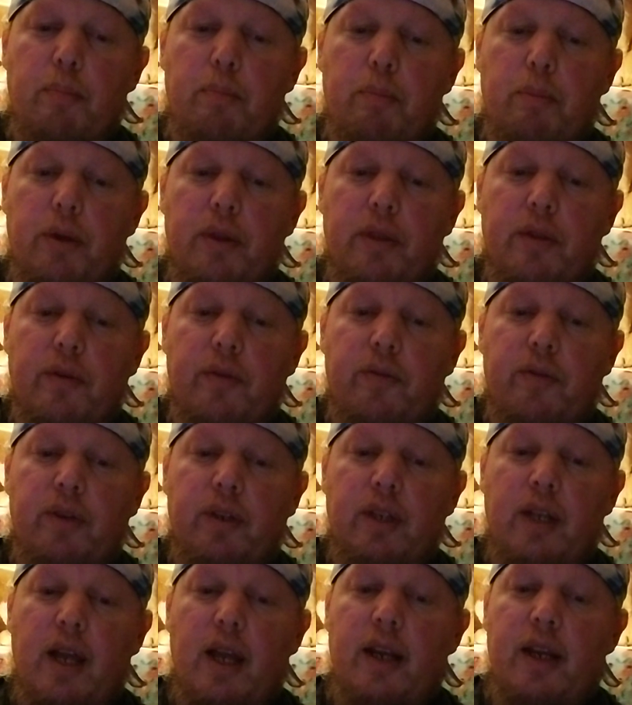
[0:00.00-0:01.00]

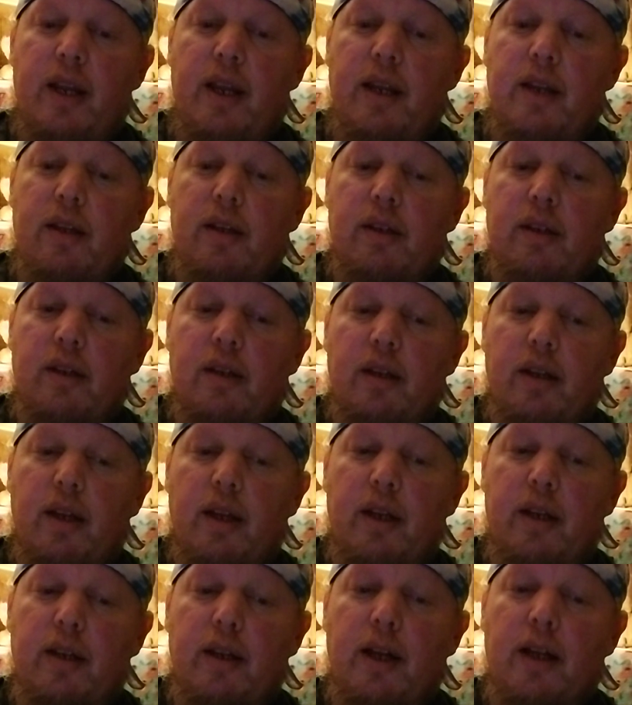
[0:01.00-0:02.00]
methylphenidate
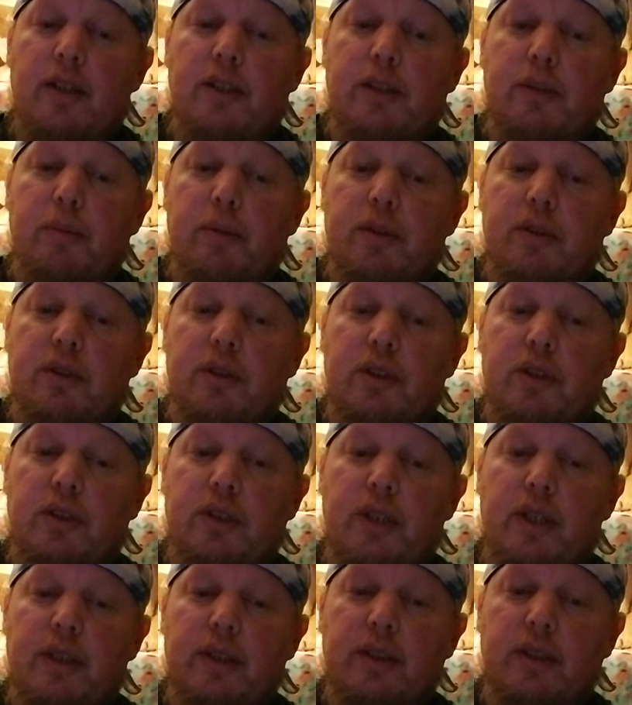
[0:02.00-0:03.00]
and non-stimulants such
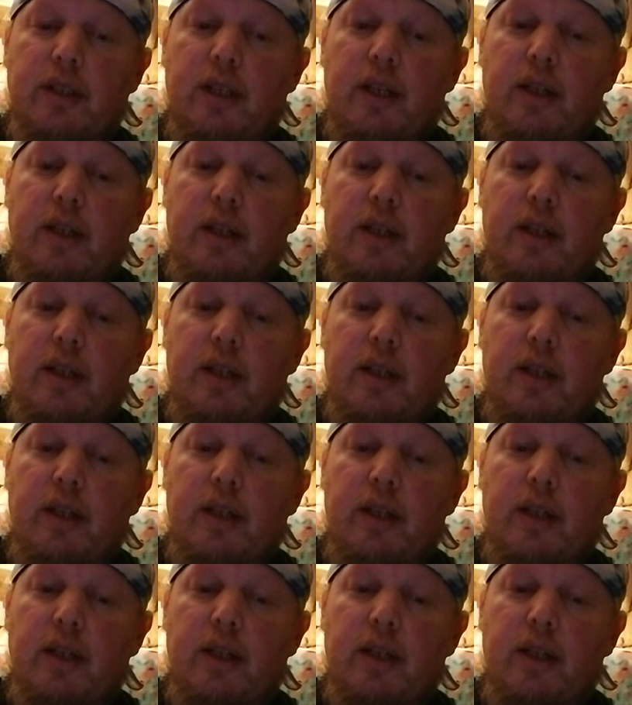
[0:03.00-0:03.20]
as